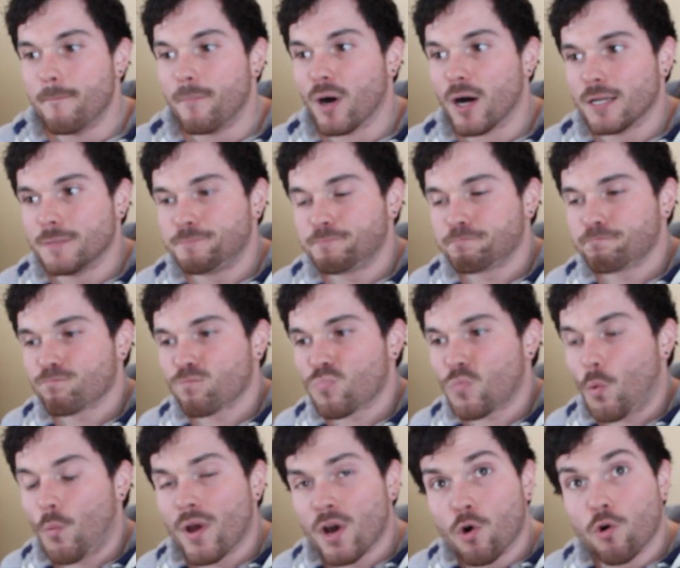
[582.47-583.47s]
But
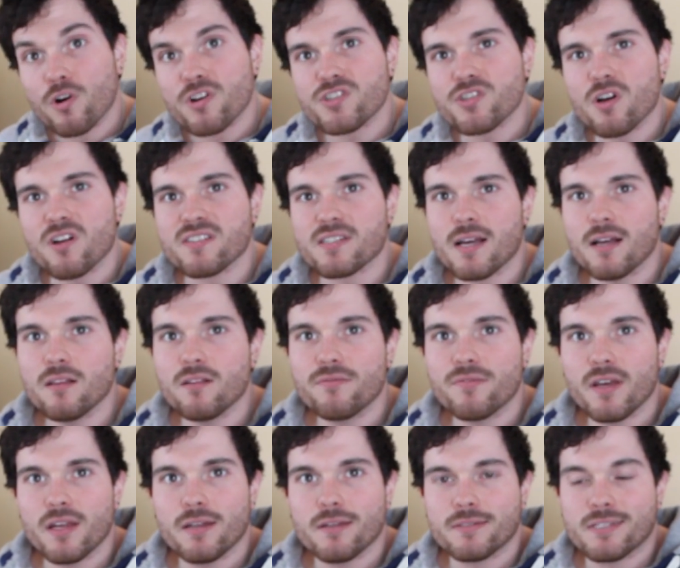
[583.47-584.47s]
when cortisol is
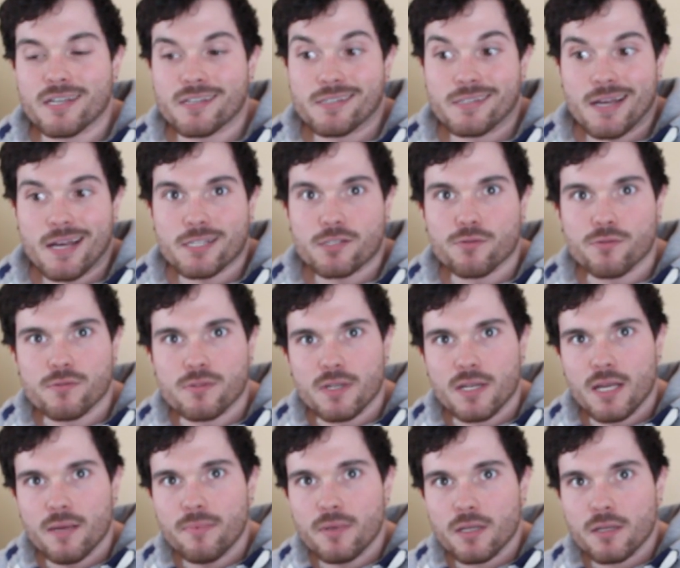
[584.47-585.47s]
elevated, testosterone is
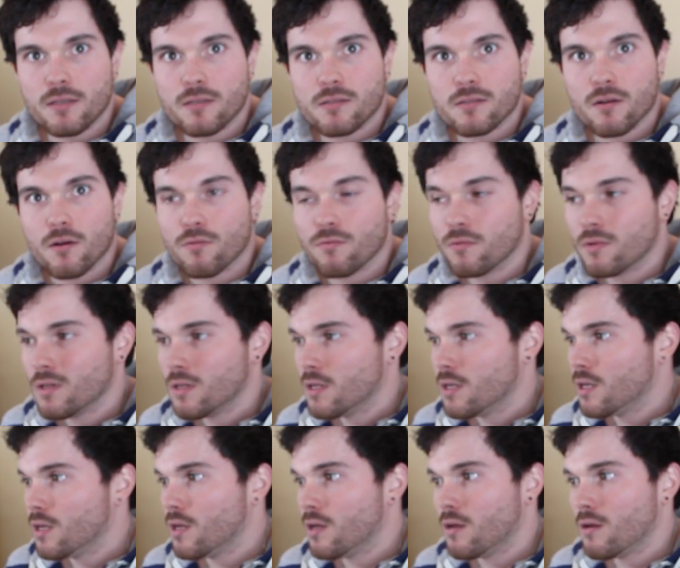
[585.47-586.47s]
inhibited. So
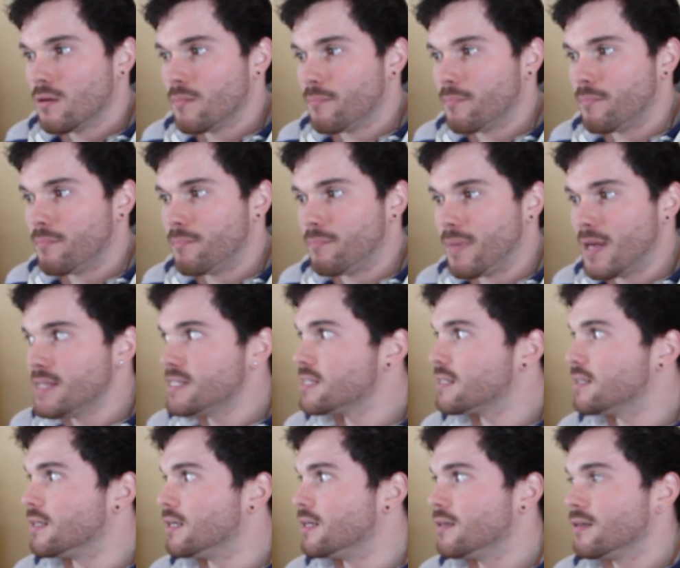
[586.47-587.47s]

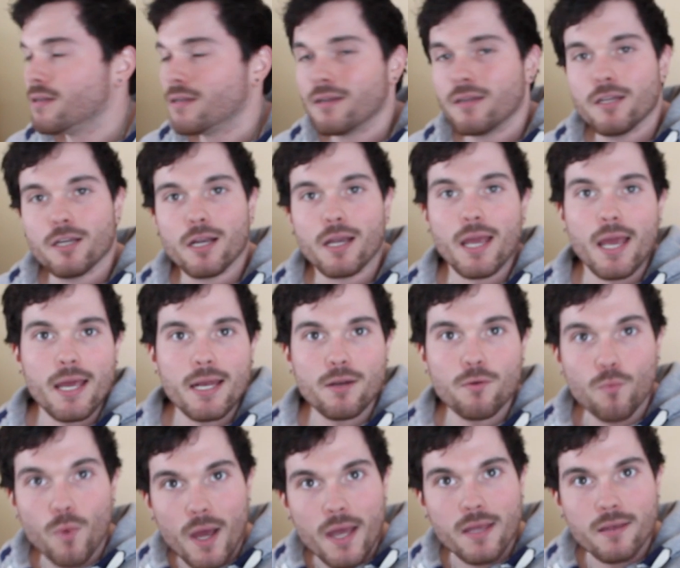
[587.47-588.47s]
basically, you're
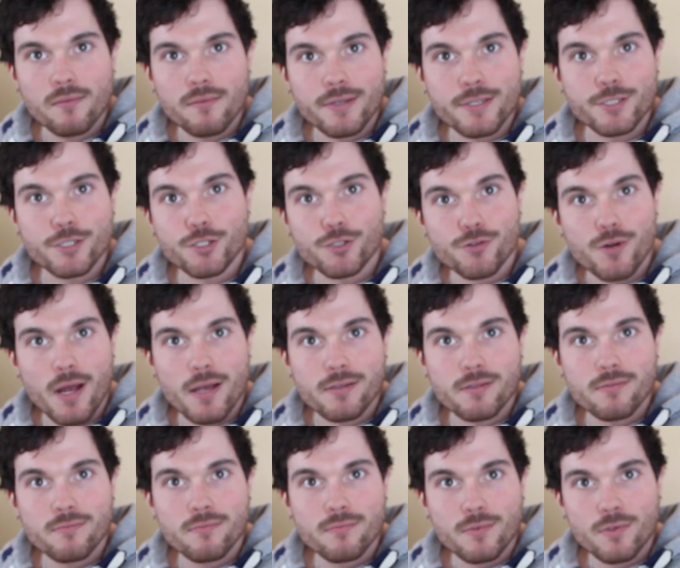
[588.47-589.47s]
gaining weight because you're
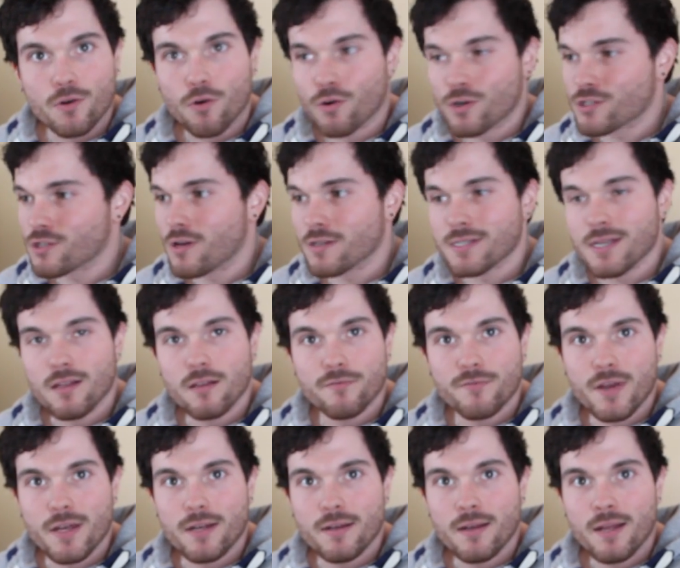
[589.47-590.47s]
stressed, cortisol is
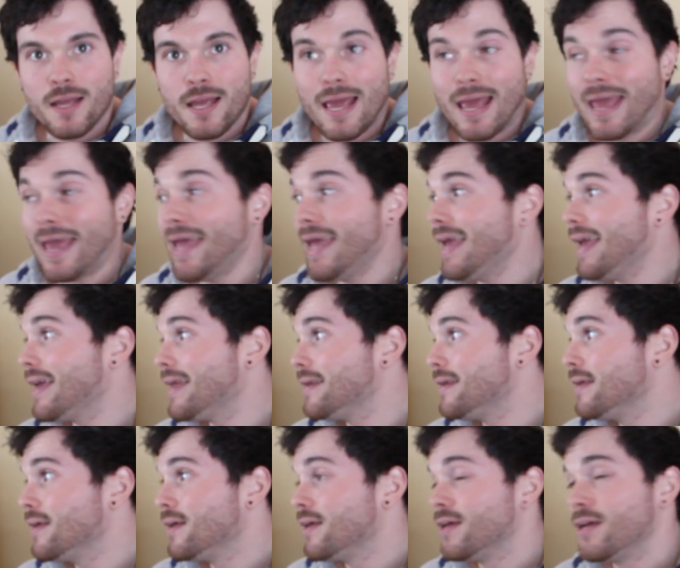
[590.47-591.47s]
elevated,
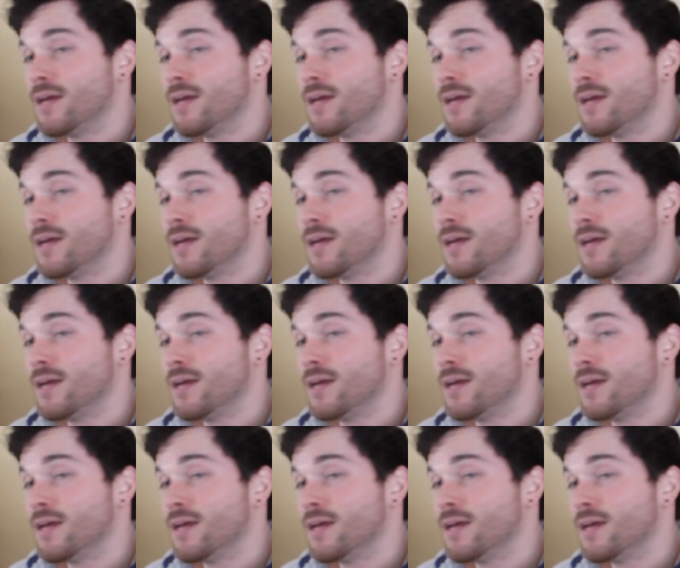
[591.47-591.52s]
and